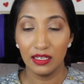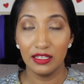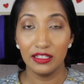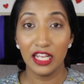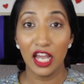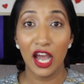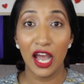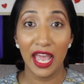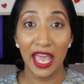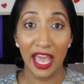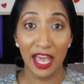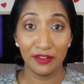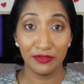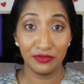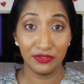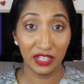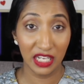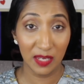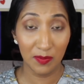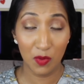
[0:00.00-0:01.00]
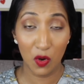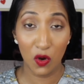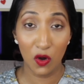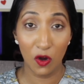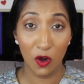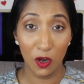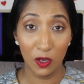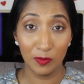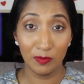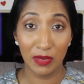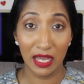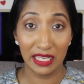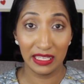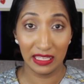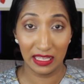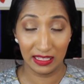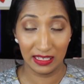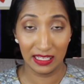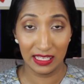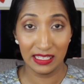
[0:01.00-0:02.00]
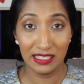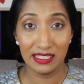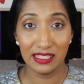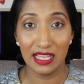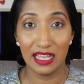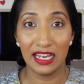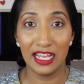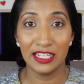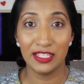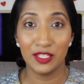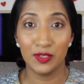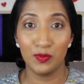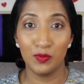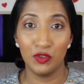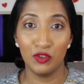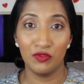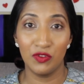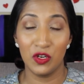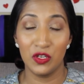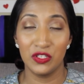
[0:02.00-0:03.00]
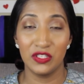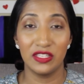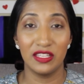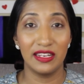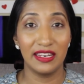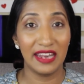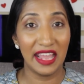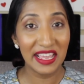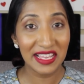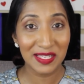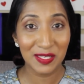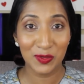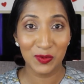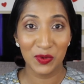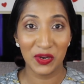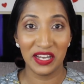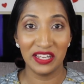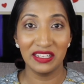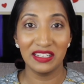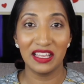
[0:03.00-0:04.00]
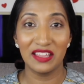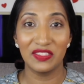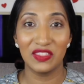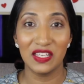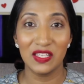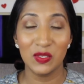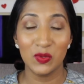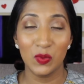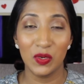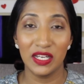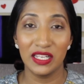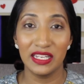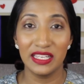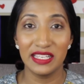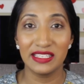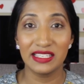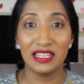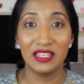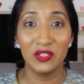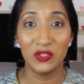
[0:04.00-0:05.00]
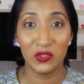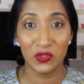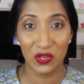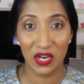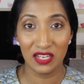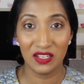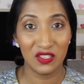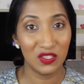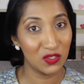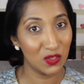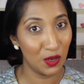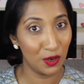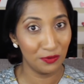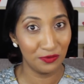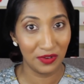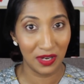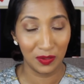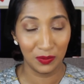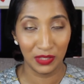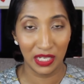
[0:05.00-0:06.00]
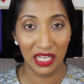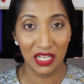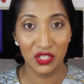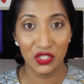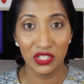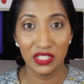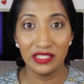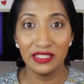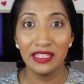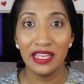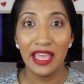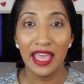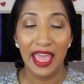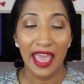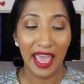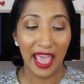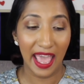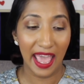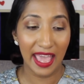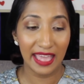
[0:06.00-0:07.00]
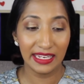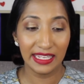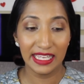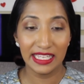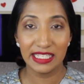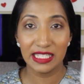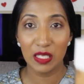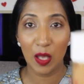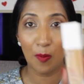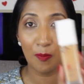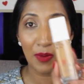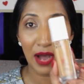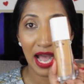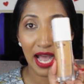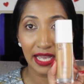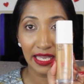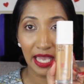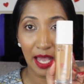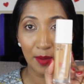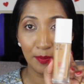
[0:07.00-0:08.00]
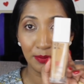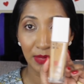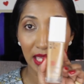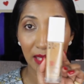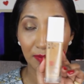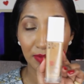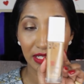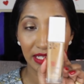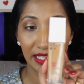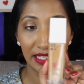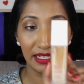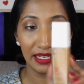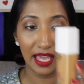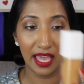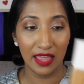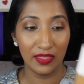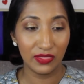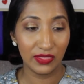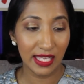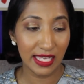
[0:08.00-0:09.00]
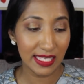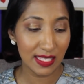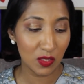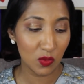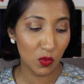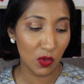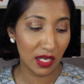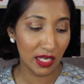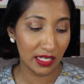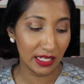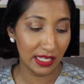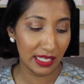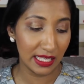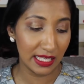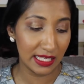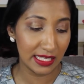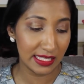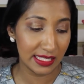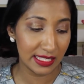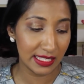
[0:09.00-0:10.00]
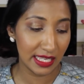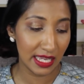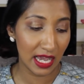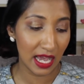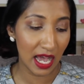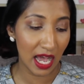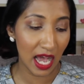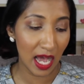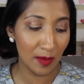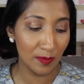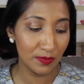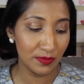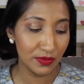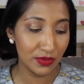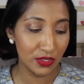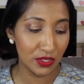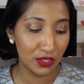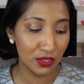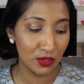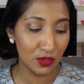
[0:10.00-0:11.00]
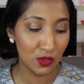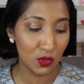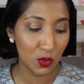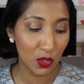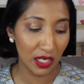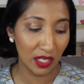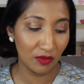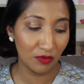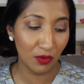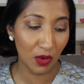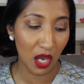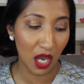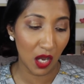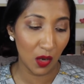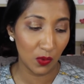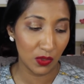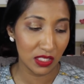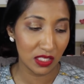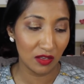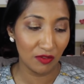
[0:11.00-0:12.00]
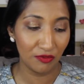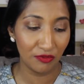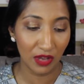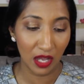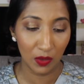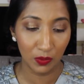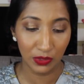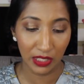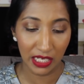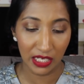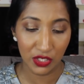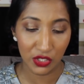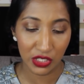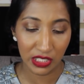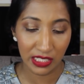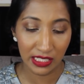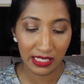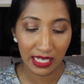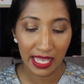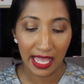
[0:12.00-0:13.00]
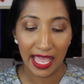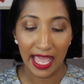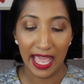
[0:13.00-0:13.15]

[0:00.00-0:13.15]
Now I have 3 more on my list. Let's move on to the next one. This one is a drugstore foundation and it's by Maybelline, and this one is their up to 24 hours foundation